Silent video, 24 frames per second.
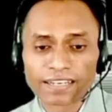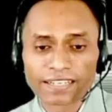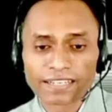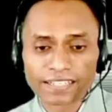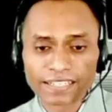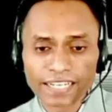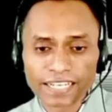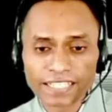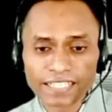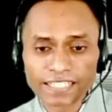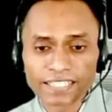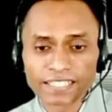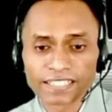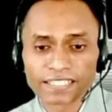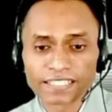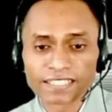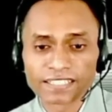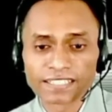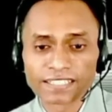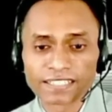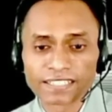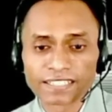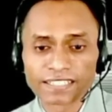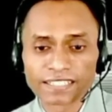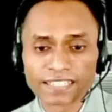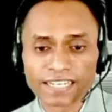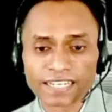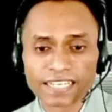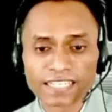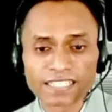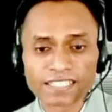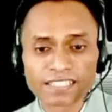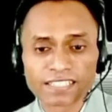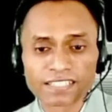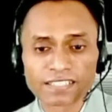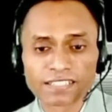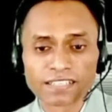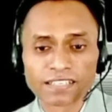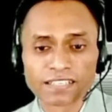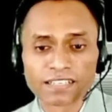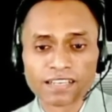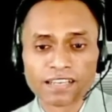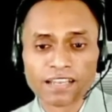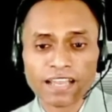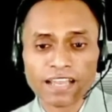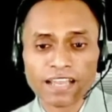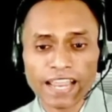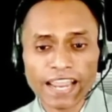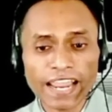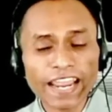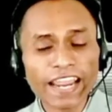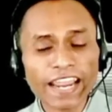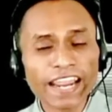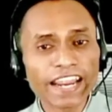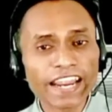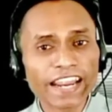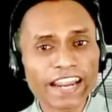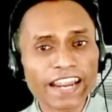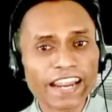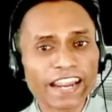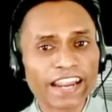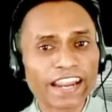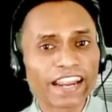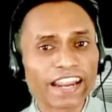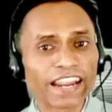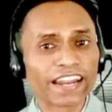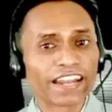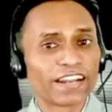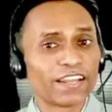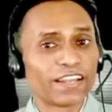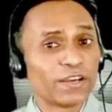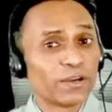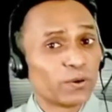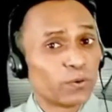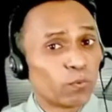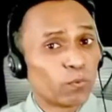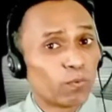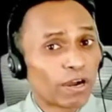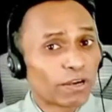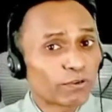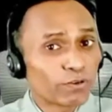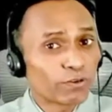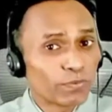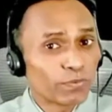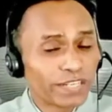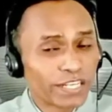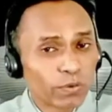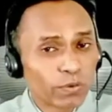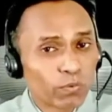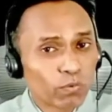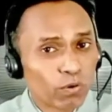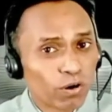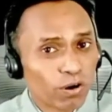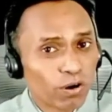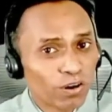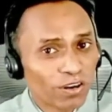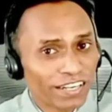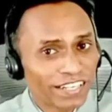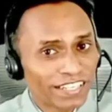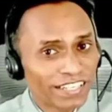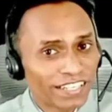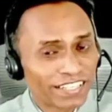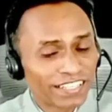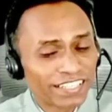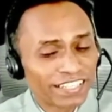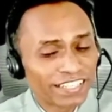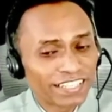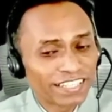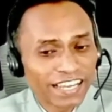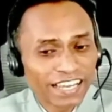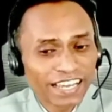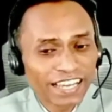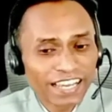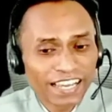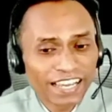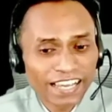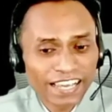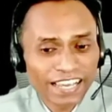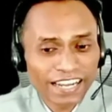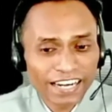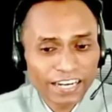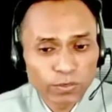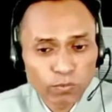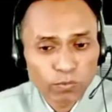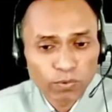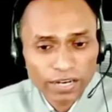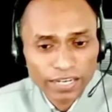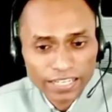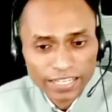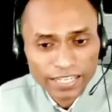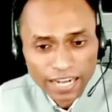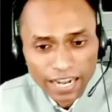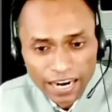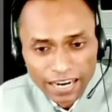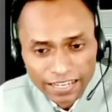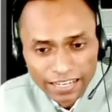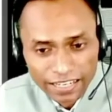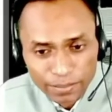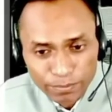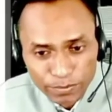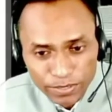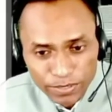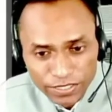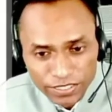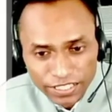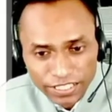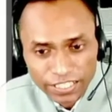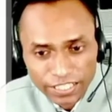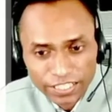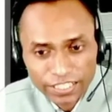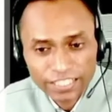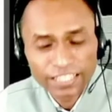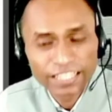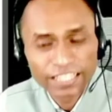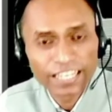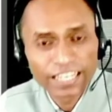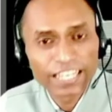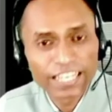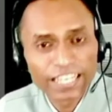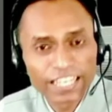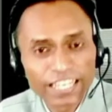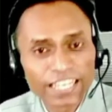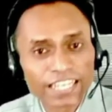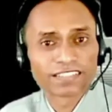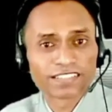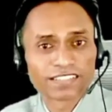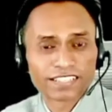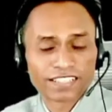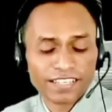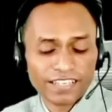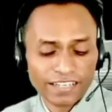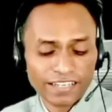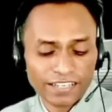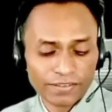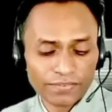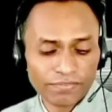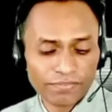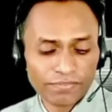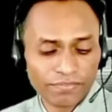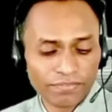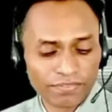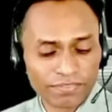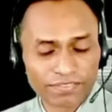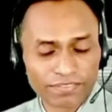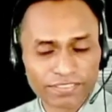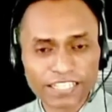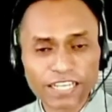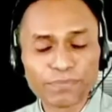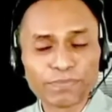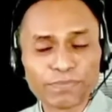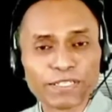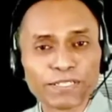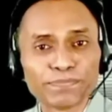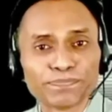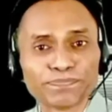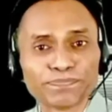S. And what will be the word here? And what are the missing letters here? Tell me.